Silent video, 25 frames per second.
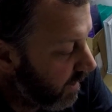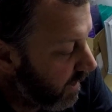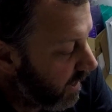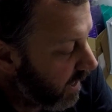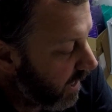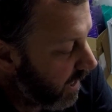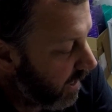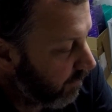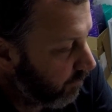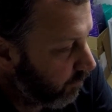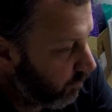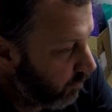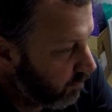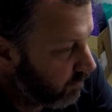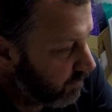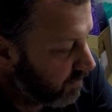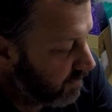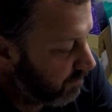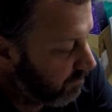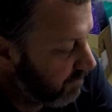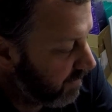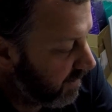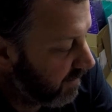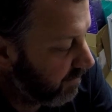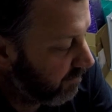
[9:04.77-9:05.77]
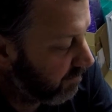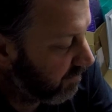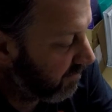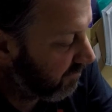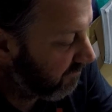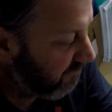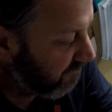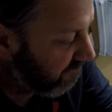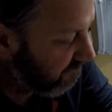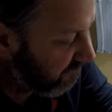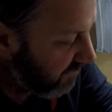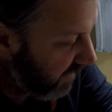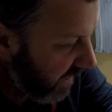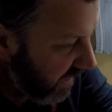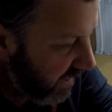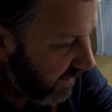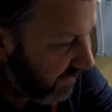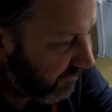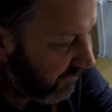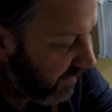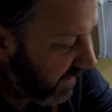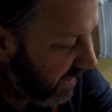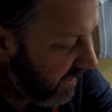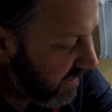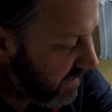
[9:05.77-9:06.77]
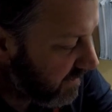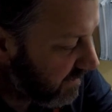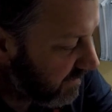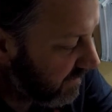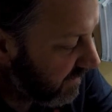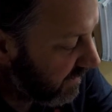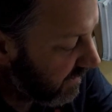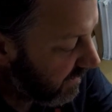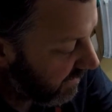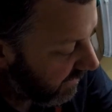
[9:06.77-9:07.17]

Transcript: I want to be able to find that,